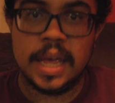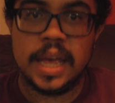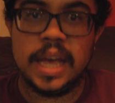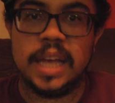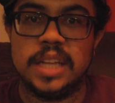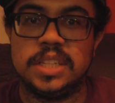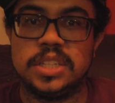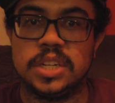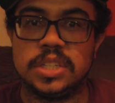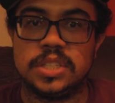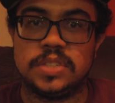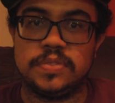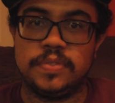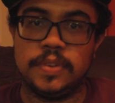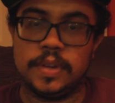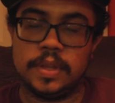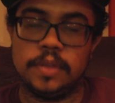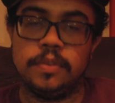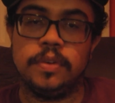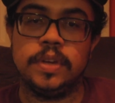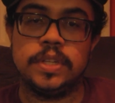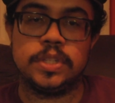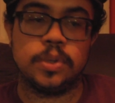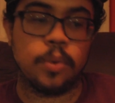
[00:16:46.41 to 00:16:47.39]
It just,
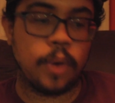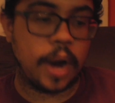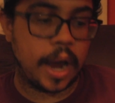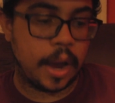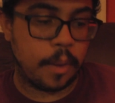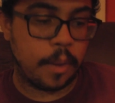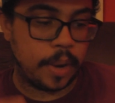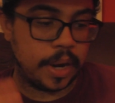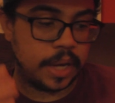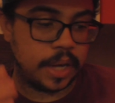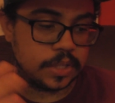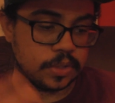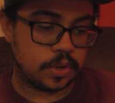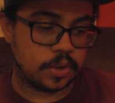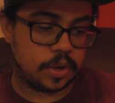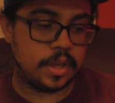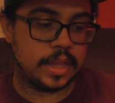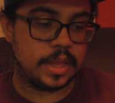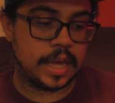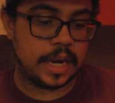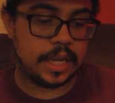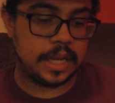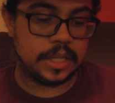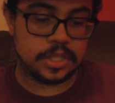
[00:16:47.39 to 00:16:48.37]
the reason why I went into all
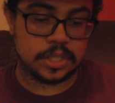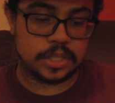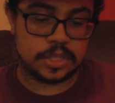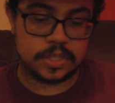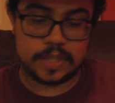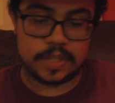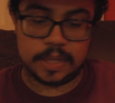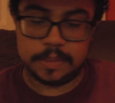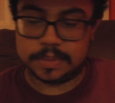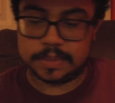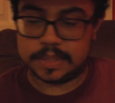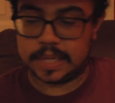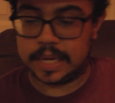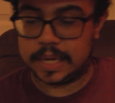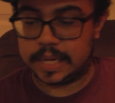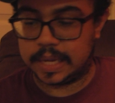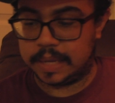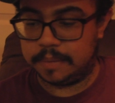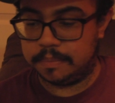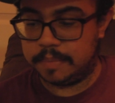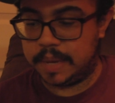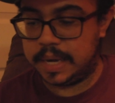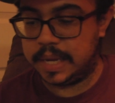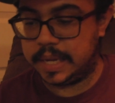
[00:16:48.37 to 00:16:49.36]
that, it just seems like
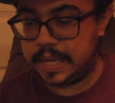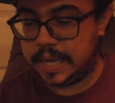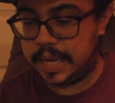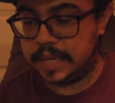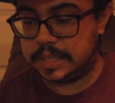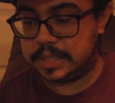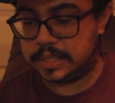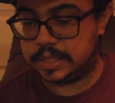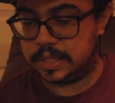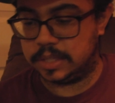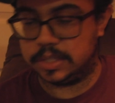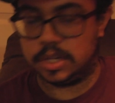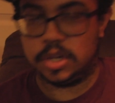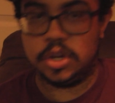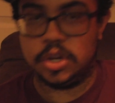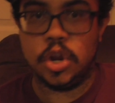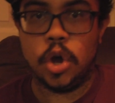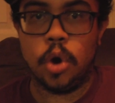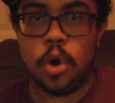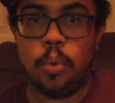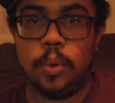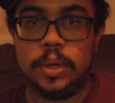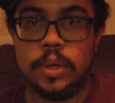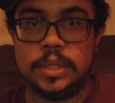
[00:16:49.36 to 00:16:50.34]
in many cases there's a
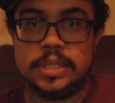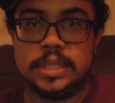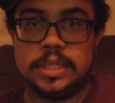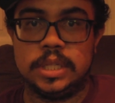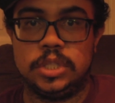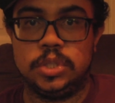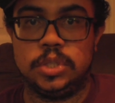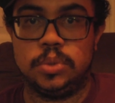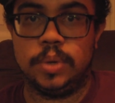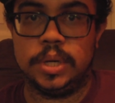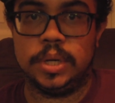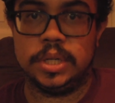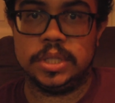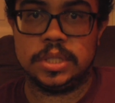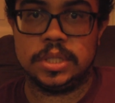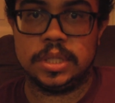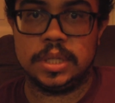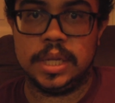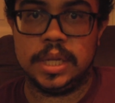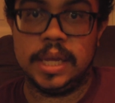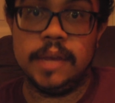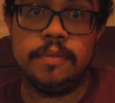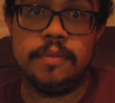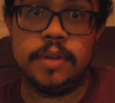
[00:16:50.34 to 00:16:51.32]
no-win
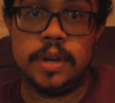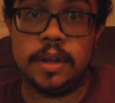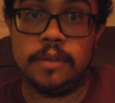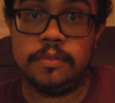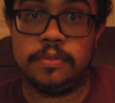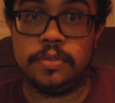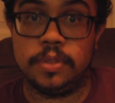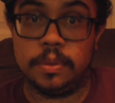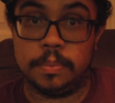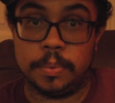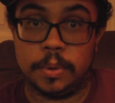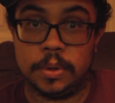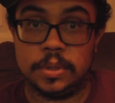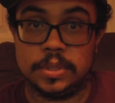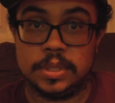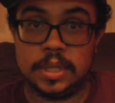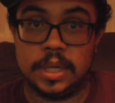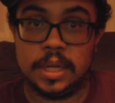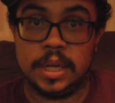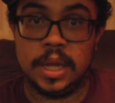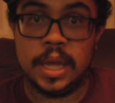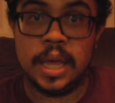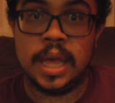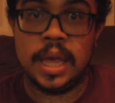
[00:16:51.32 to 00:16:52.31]
situation. Even if the
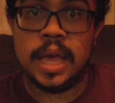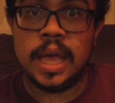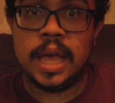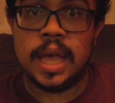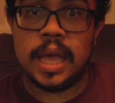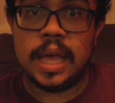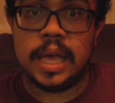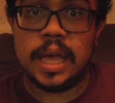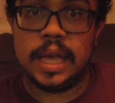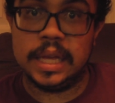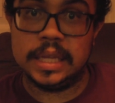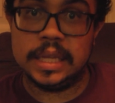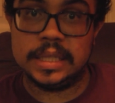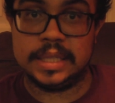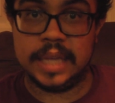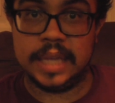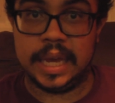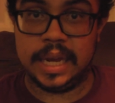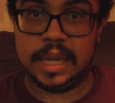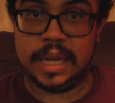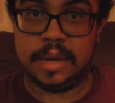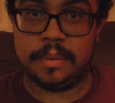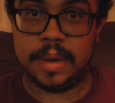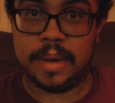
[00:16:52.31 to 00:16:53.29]
person is
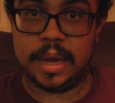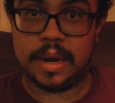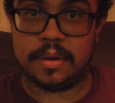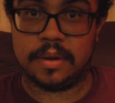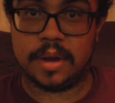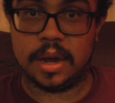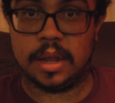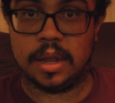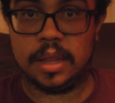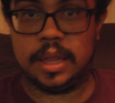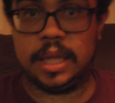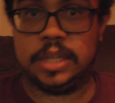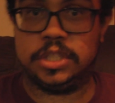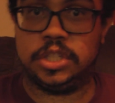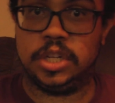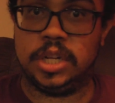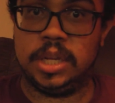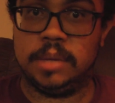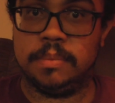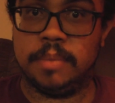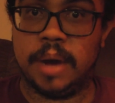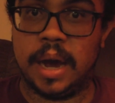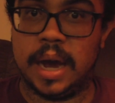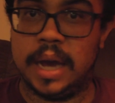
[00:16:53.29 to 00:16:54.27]
dating a man of color like
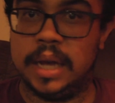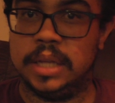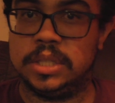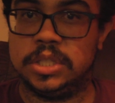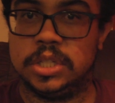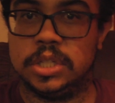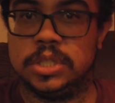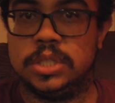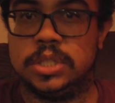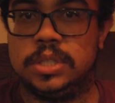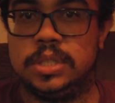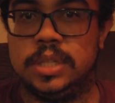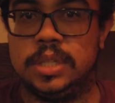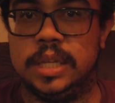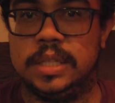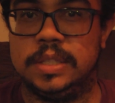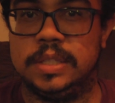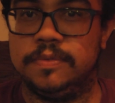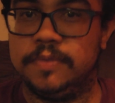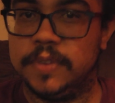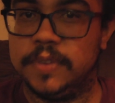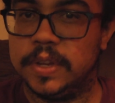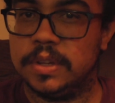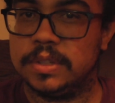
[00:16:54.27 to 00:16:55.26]
Jeannie Mai, it
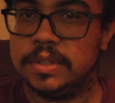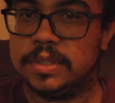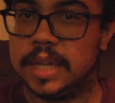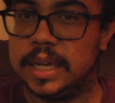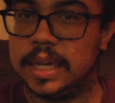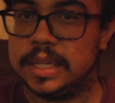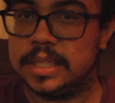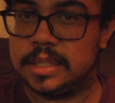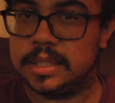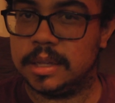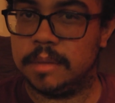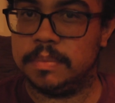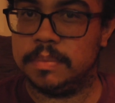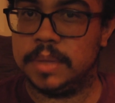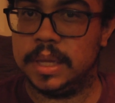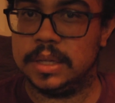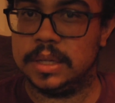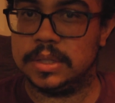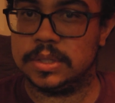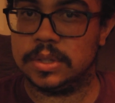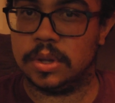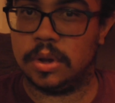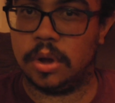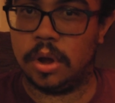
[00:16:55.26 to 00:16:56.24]
feels like
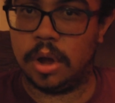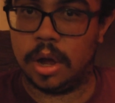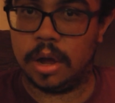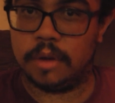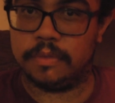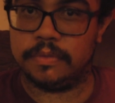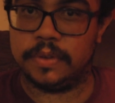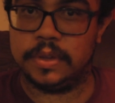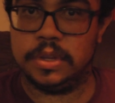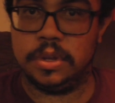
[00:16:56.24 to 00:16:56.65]
something's off.